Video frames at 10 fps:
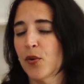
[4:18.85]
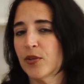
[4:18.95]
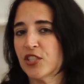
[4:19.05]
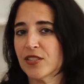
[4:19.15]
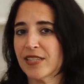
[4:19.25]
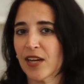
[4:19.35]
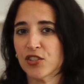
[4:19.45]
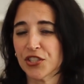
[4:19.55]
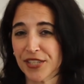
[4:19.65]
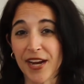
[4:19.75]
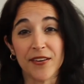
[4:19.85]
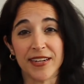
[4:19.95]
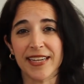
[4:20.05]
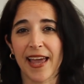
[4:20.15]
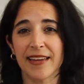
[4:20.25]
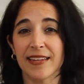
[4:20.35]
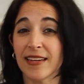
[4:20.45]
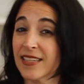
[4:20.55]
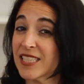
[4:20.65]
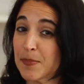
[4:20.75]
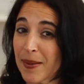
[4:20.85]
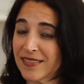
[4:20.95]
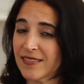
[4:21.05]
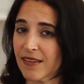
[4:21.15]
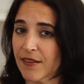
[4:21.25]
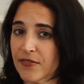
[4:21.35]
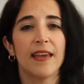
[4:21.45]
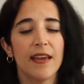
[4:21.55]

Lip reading: which is now generic and inexpensive.